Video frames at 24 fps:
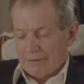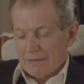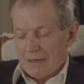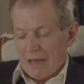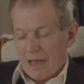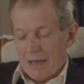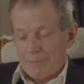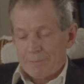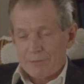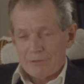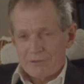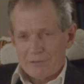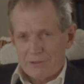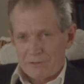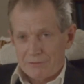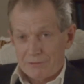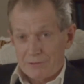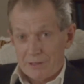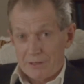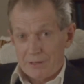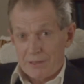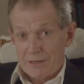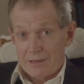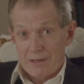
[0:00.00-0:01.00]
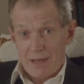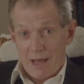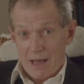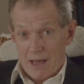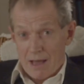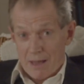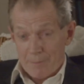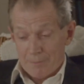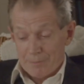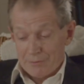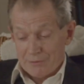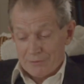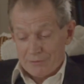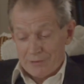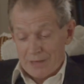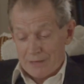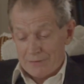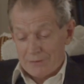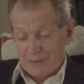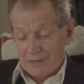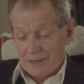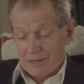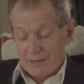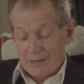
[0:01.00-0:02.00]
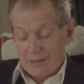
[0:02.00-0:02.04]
I persisted in upsetting